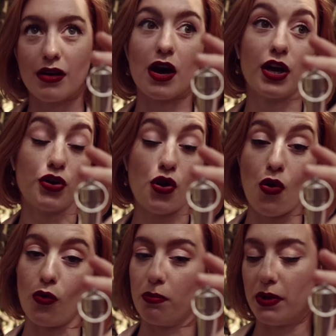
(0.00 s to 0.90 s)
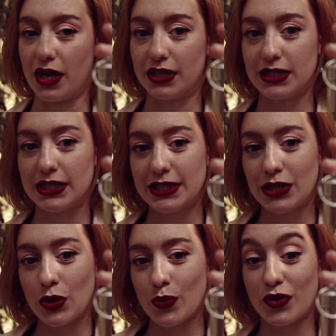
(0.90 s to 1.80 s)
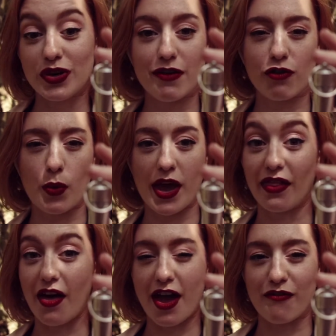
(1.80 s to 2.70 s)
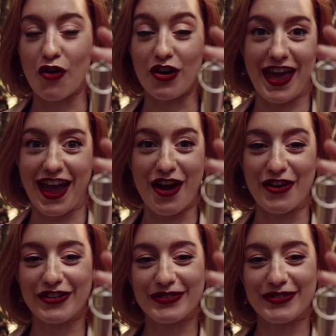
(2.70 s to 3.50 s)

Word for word: I know, but we could give it away live on air.